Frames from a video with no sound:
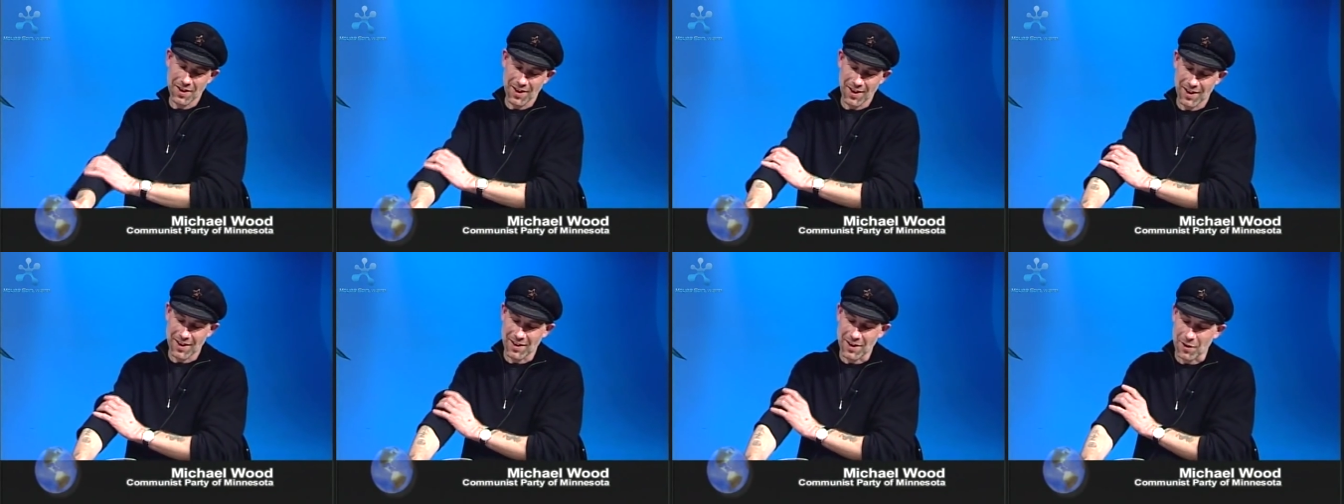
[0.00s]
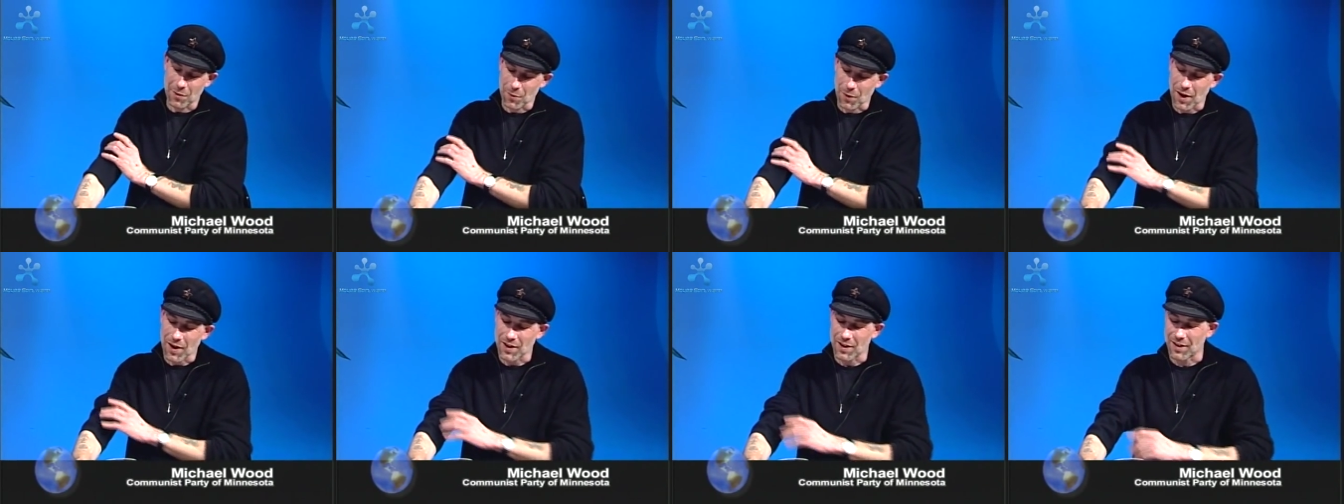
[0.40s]
and they
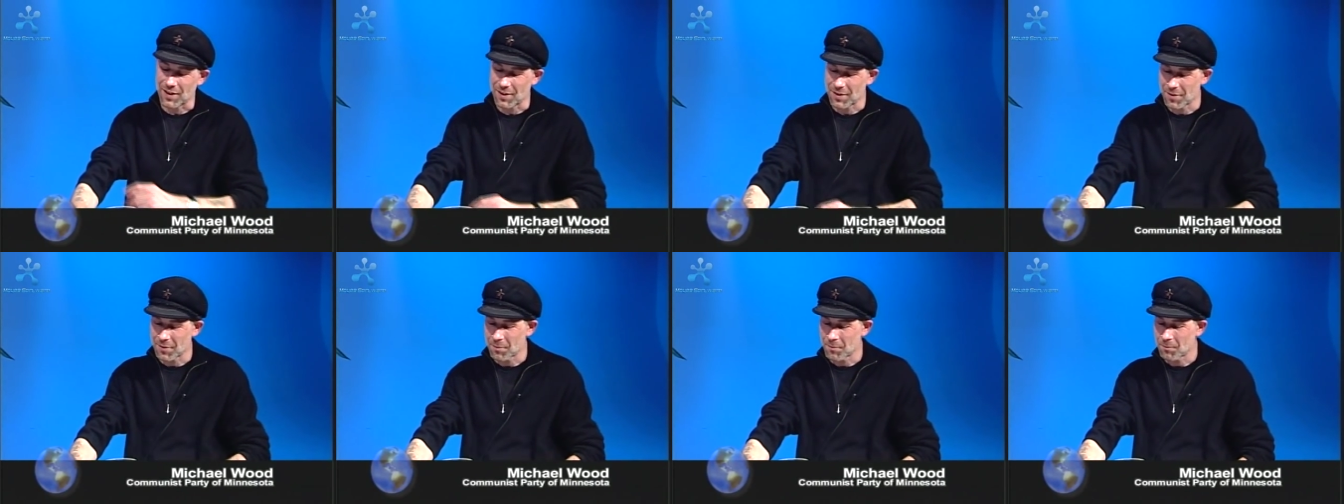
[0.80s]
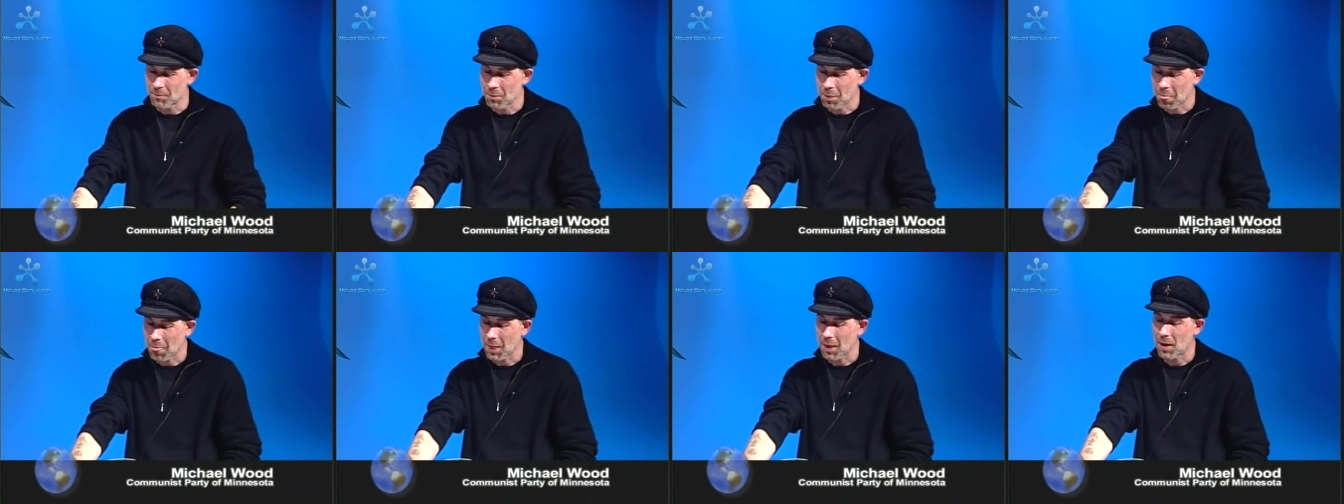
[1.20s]
read it.
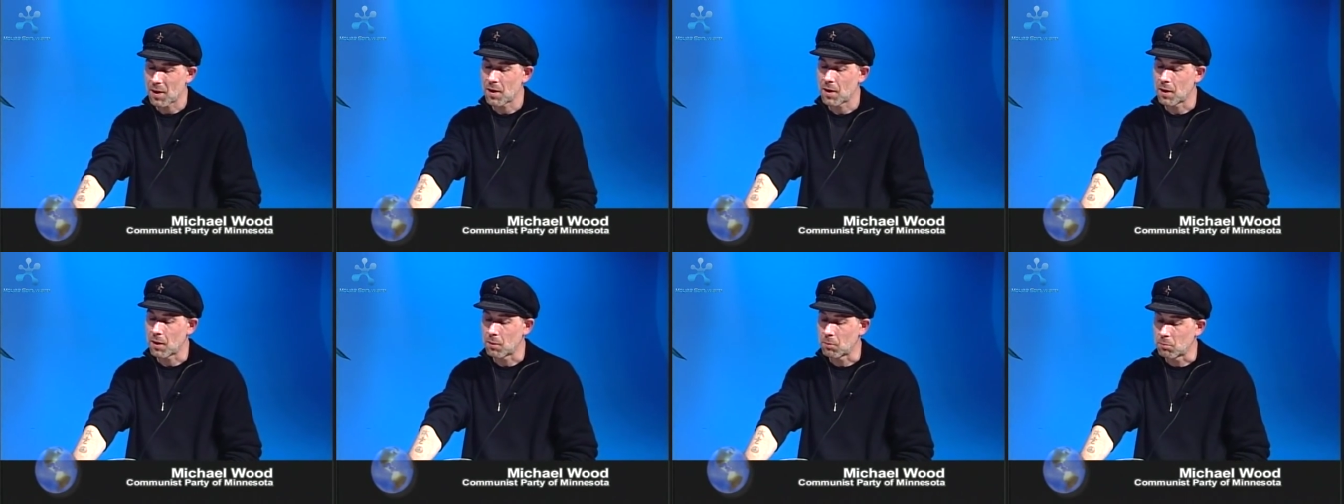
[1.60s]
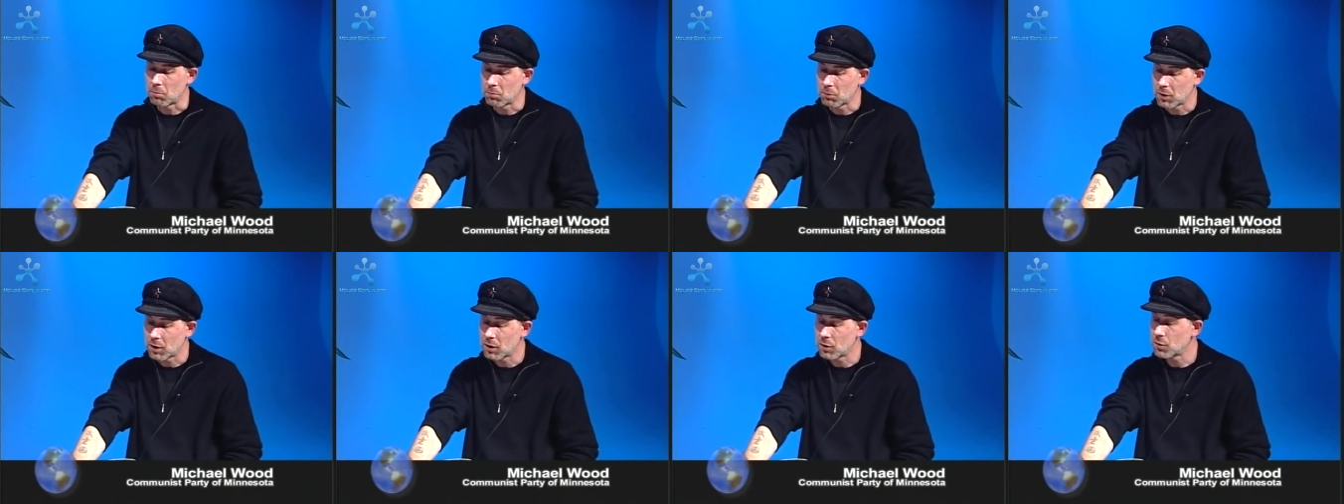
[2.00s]
Um,
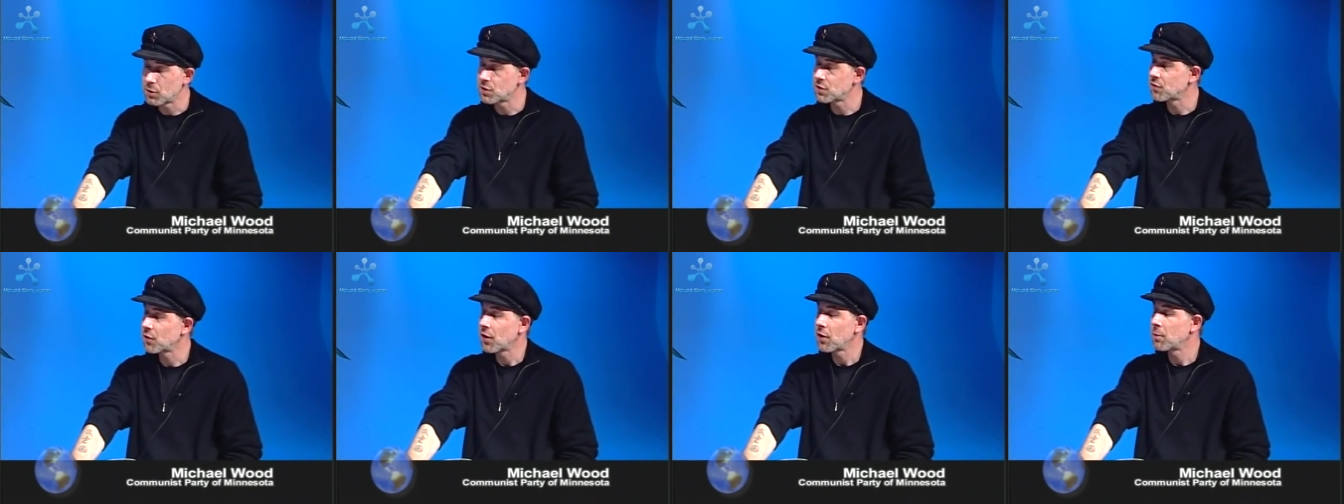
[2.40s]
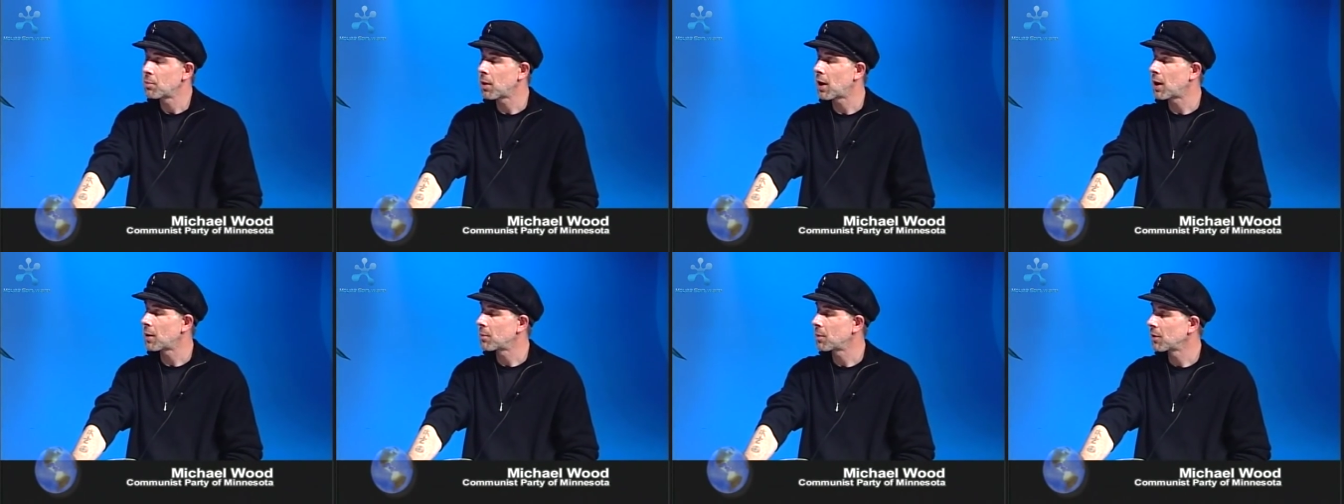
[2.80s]
and it was a very
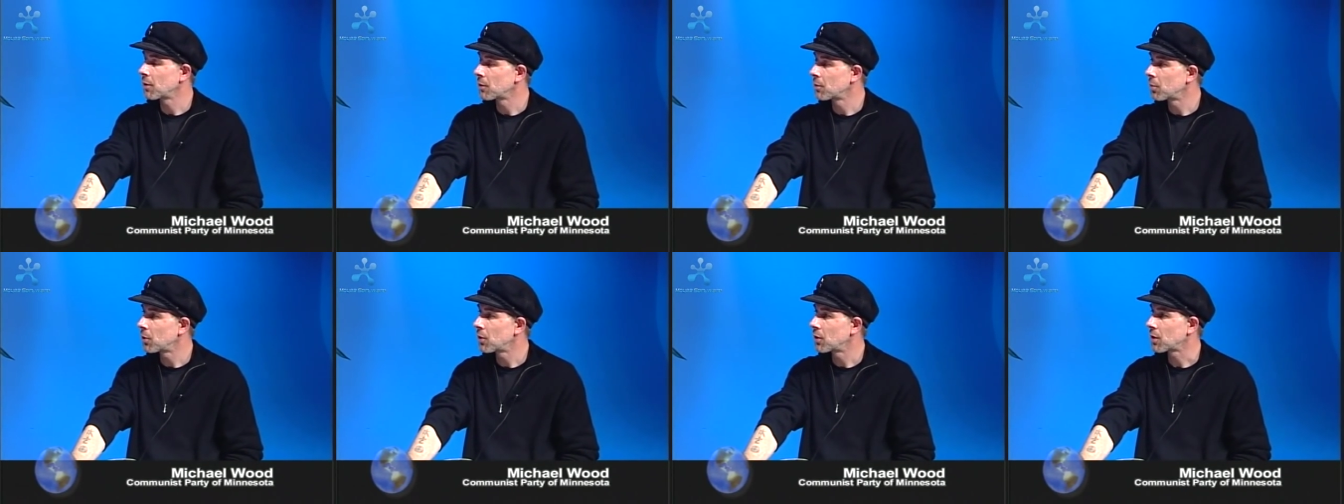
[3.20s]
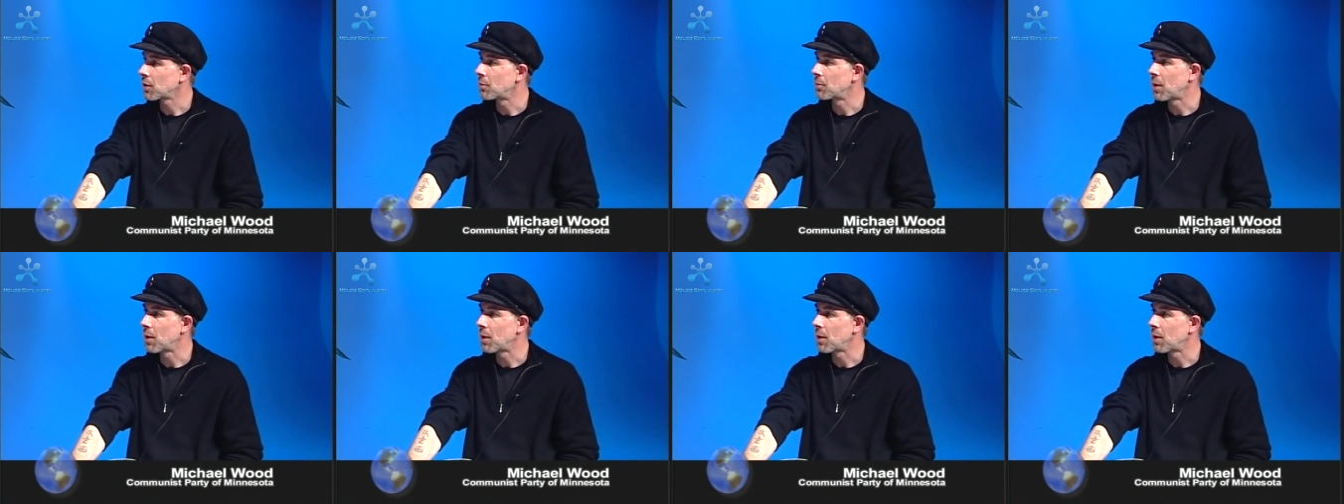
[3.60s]
popular book, a